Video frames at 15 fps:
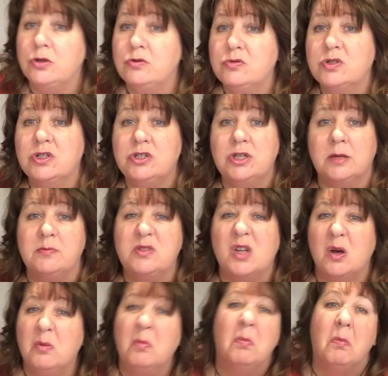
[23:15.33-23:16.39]
use the ship
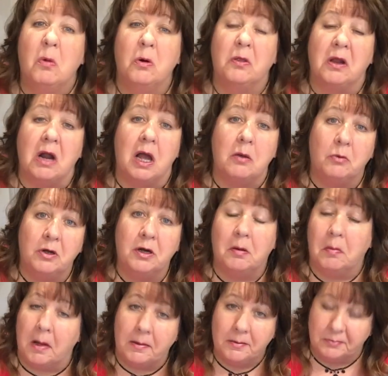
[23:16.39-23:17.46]
soap more than I would. I